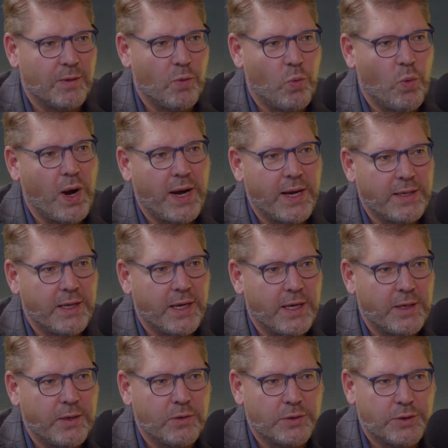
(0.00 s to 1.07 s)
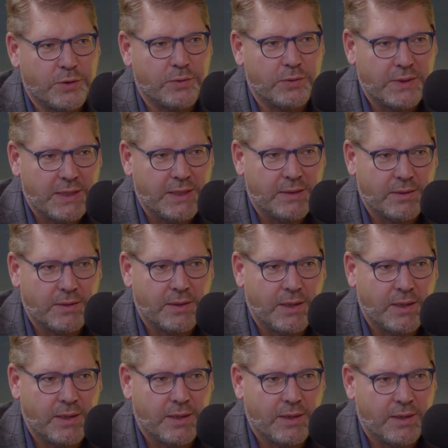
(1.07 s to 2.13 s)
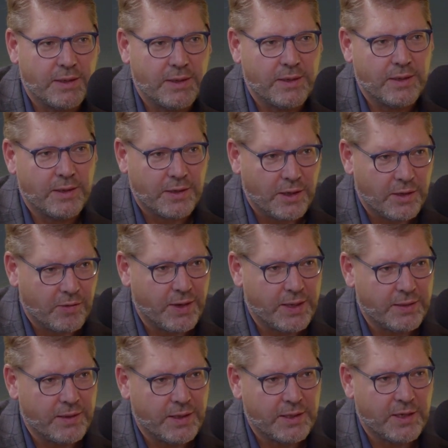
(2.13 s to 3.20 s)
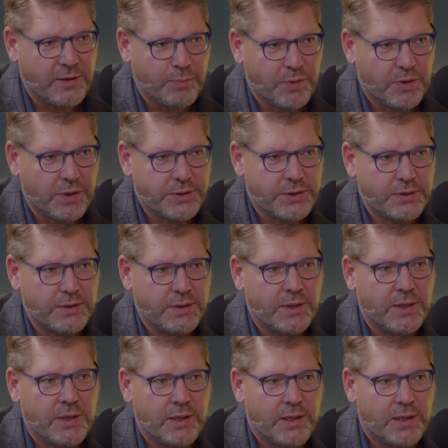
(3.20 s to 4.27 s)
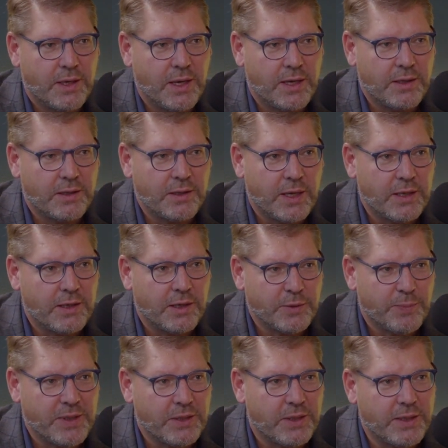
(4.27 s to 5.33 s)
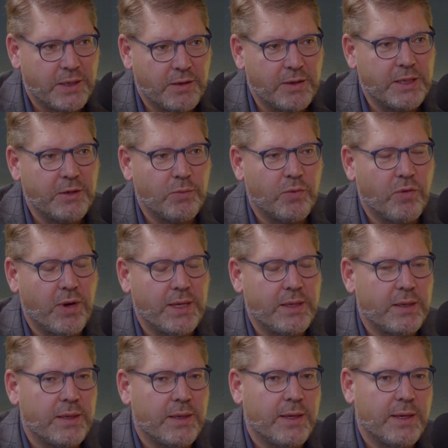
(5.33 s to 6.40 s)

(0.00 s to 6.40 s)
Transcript: why they should need a crane in their production, and then especially a clean room crane.